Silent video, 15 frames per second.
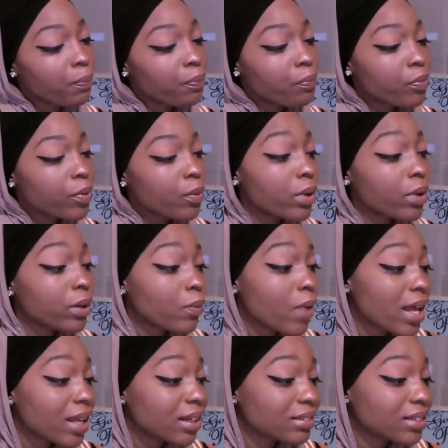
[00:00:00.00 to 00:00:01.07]
When
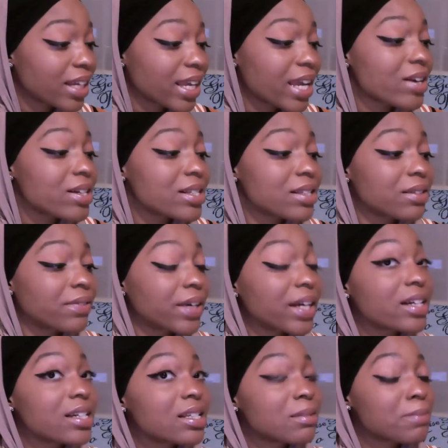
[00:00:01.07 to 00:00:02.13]
wet, it carries a
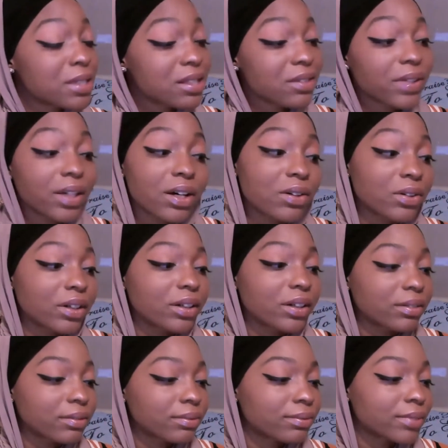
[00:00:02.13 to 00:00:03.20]
very specific odor.
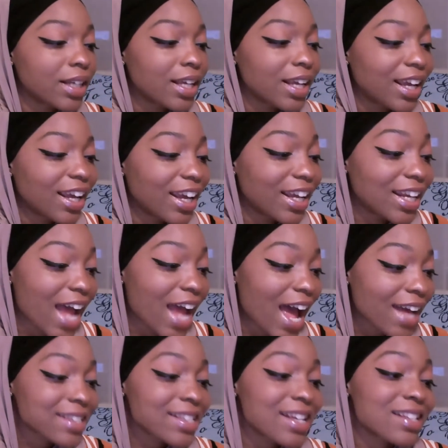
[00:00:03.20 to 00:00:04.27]
It
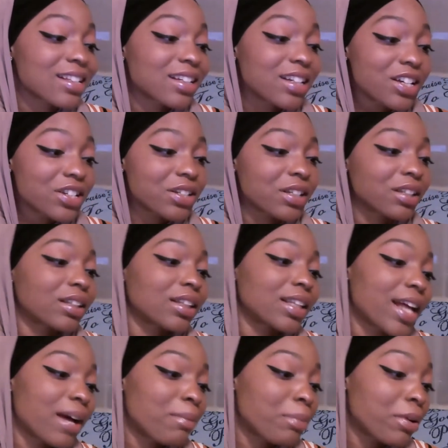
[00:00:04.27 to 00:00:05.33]
acts as a cushion
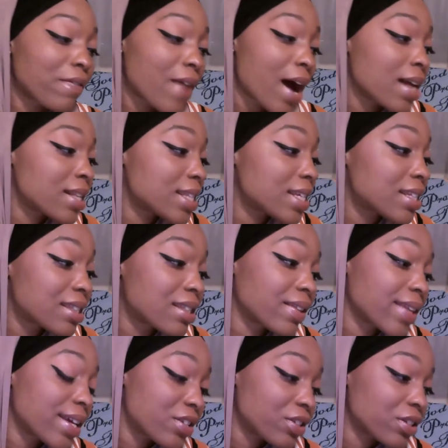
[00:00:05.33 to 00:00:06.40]
that provides
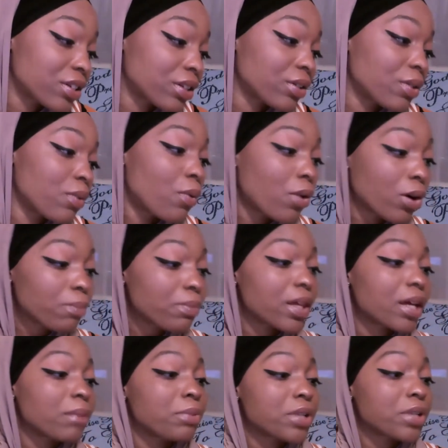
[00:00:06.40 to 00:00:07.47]
insulation, warmth,
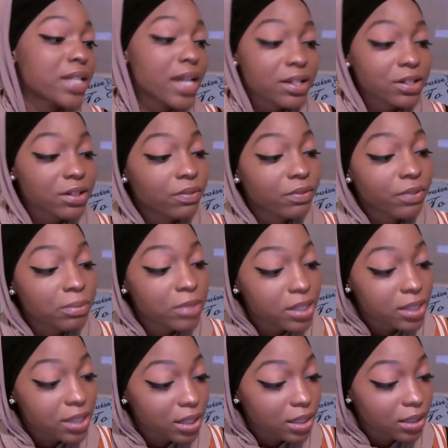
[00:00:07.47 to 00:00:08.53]
and protection from the
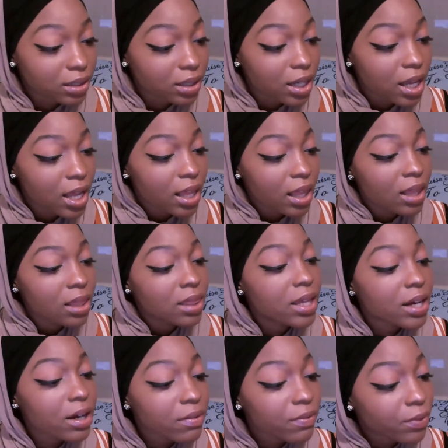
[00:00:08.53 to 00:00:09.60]
sun.
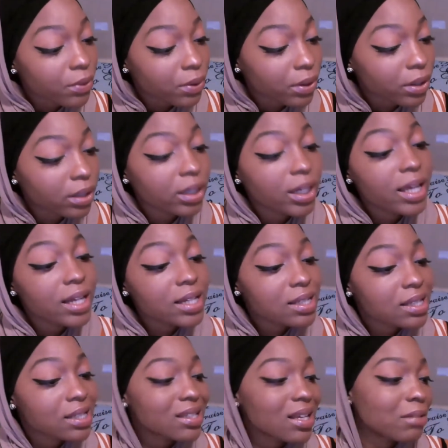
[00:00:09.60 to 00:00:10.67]
Therefore, it is
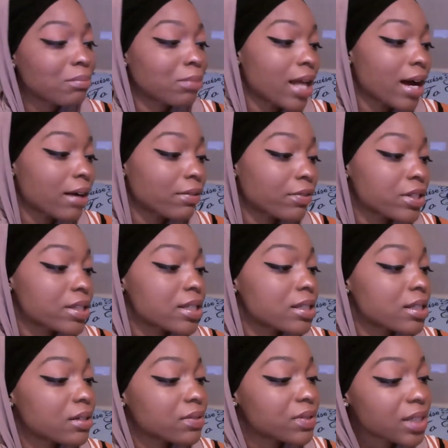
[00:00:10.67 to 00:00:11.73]
a sunblock for
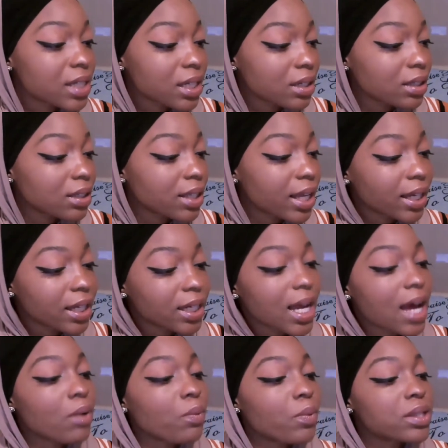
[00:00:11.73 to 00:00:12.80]
sensitive skin that cannot
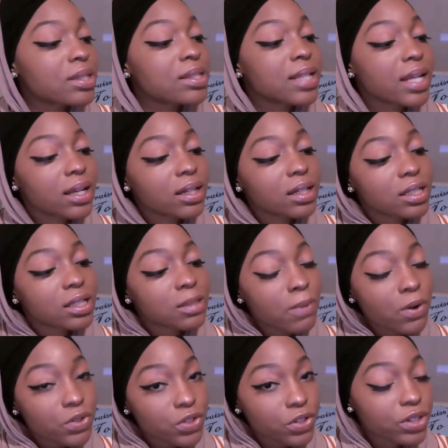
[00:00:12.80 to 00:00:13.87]
withstand
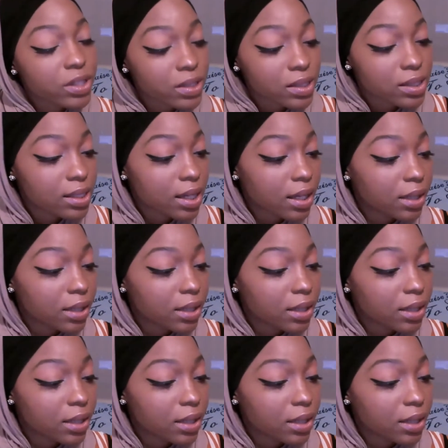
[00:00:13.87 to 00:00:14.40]
exposure to the sun.